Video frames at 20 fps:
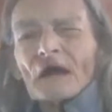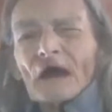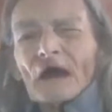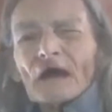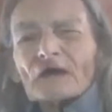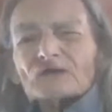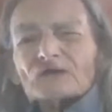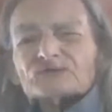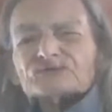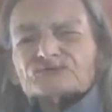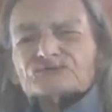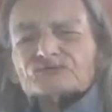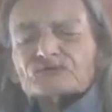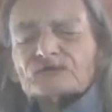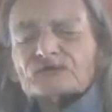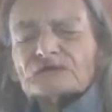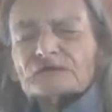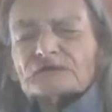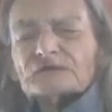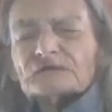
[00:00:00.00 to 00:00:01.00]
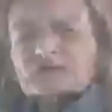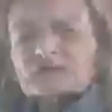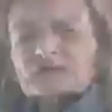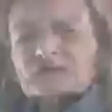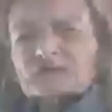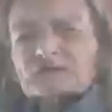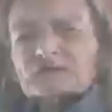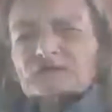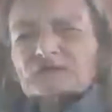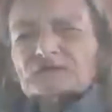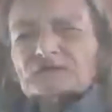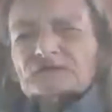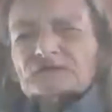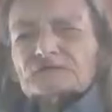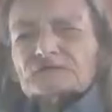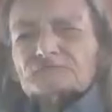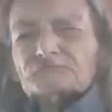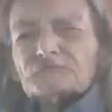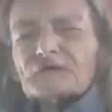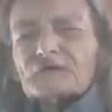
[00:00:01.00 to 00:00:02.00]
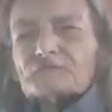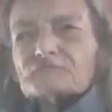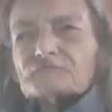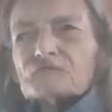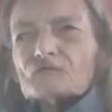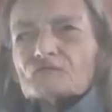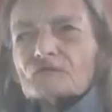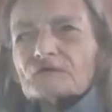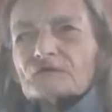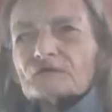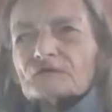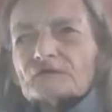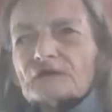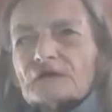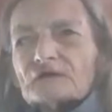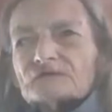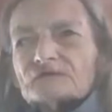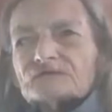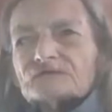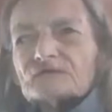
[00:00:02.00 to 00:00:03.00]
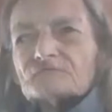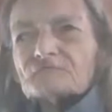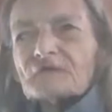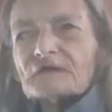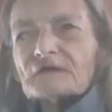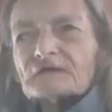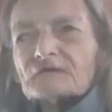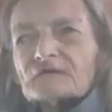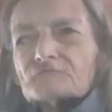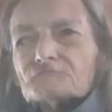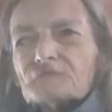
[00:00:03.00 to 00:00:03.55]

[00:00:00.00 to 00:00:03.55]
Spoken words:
actually people were allowed to make